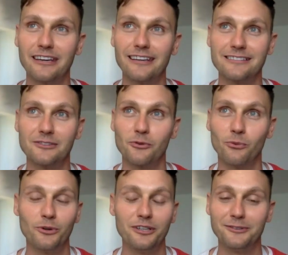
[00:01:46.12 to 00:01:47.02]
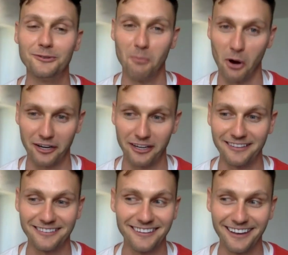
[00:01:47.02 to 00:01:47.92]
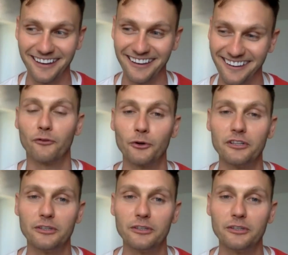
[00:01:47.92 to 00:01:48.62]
it's a really good market. 30,